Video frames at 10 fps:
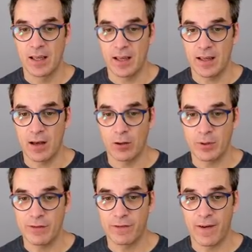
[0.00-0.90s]
He
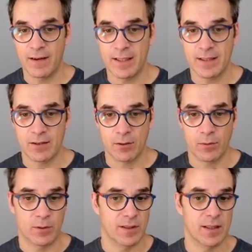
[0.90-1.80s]
already found it,
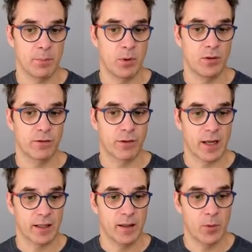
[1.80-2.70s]
so Simple
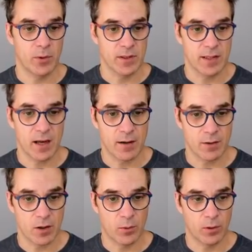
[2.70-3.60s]
Frank Demo is there,
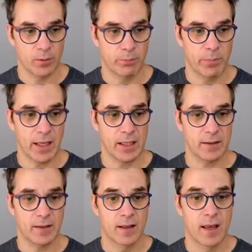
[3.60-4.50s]
so we'll pick
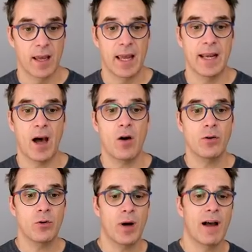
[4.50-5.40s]
it. And now
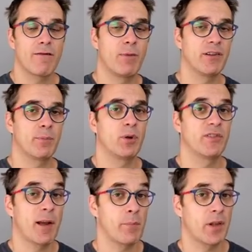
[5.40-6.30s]
you will have multiple
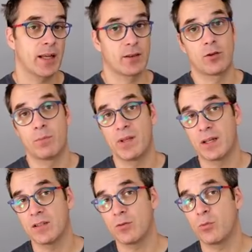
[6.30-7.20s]
templates
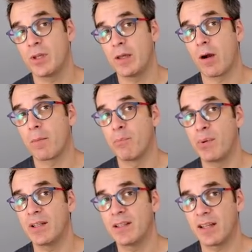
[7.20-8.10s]
because we are
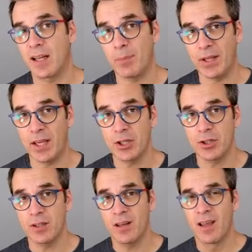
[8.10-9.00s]
building an
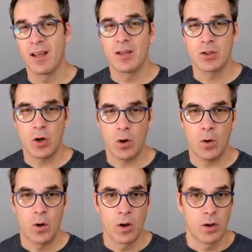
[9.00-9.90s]
application.
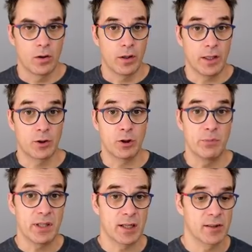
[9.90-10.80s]
So it could
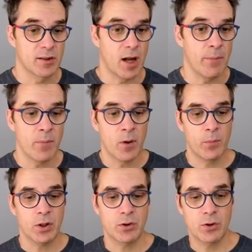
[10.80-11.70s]
be custom,
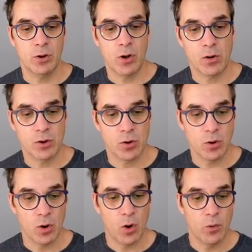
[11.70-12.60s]
but you could also
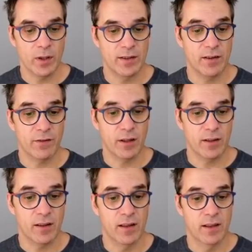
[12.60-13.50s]
go with
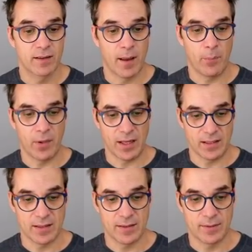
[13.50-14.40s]
different
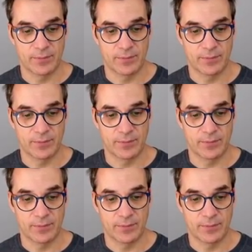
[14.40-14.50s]
templates.